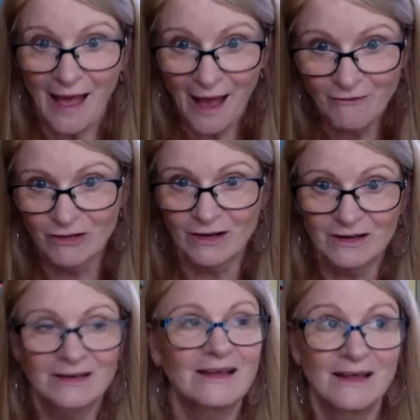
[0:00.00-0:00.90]

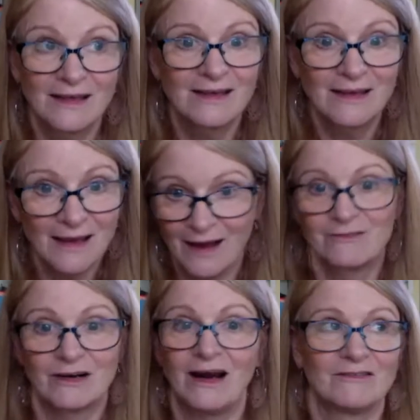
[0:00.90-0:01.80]
Ever,
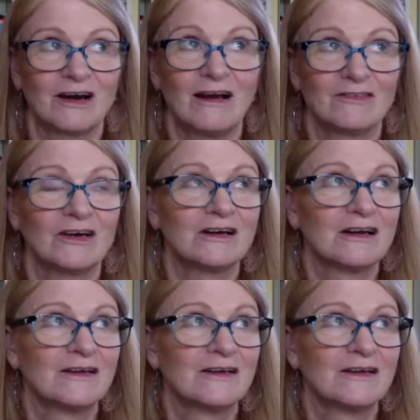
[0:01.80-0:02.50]
ever, ever, ever.